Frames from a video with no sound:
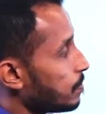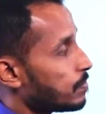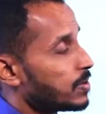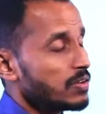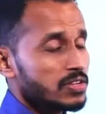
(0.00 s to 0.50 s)

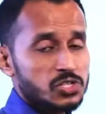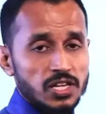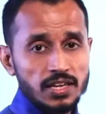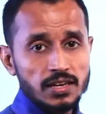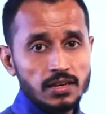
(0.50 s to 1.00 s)

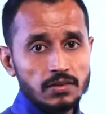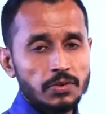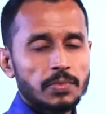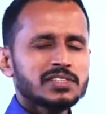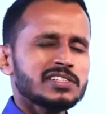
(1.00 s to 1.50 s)
Previously, we
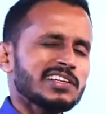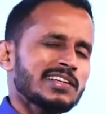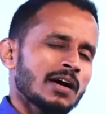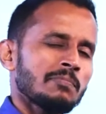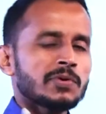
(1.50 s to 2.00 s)
mentioned a
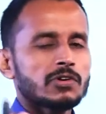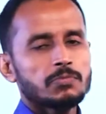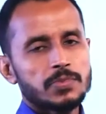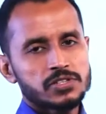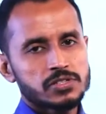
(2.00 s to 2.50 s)
number of
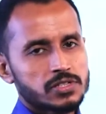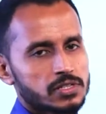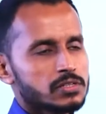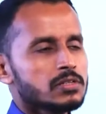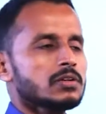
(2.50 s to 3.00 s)

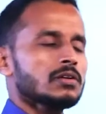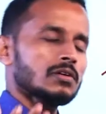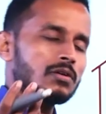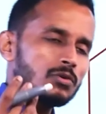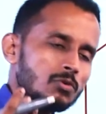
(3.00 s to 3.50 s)
businesses
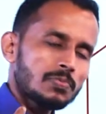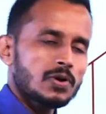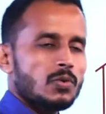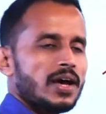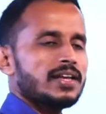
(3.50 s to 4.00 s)
who
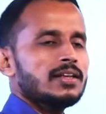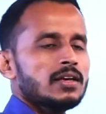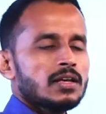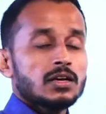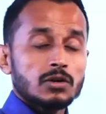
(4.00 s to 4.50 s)
provide
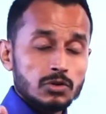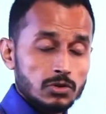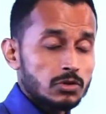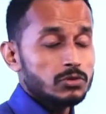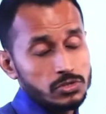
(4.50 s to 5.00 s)

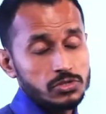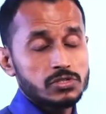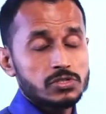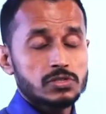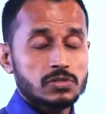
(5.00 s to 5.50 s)

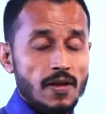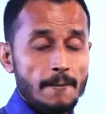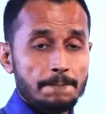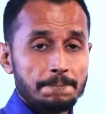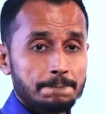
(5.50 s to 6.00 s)
goods,
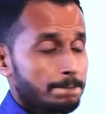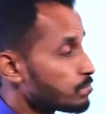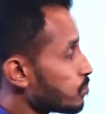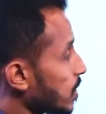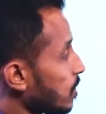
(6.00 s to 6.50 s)

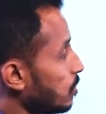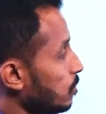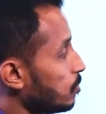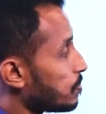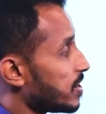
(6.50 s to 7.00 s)

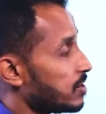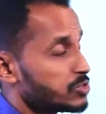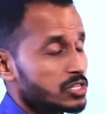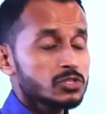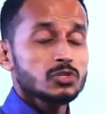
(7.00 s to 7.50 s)
who
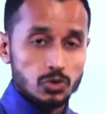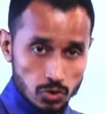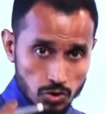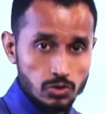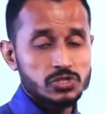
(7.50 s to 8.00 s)
produces
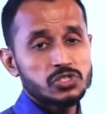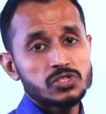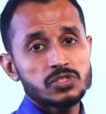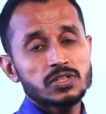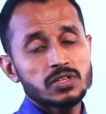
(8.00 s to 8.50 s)

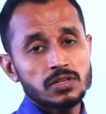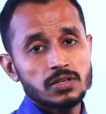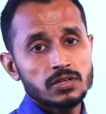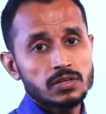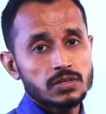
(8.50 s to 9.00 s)
goods
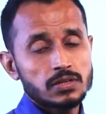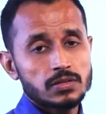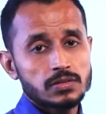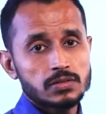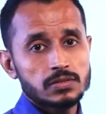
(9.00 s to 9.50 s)

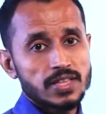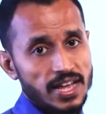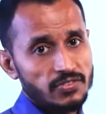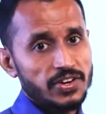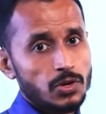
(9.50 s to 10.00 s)

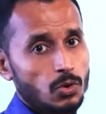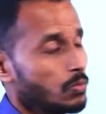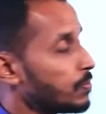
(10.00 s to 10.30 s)
that we know.